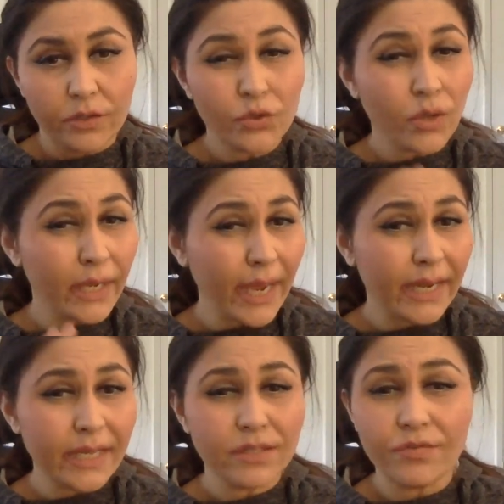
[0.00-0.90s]
So
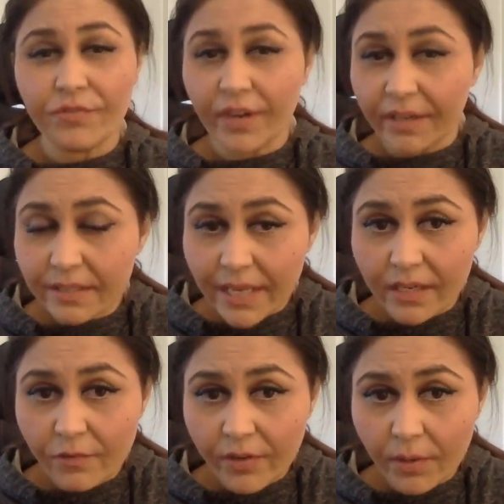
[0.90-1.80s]
again, it's a very
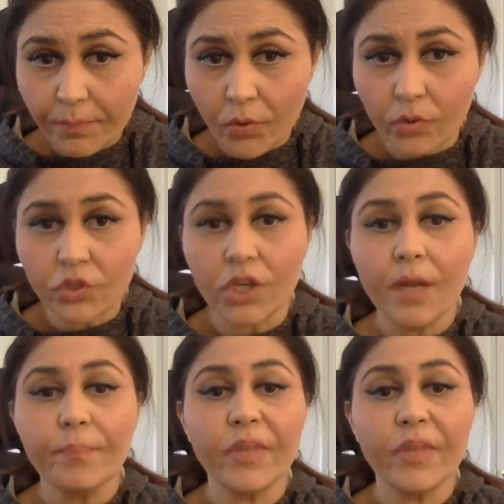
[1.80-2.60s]
scientific approach.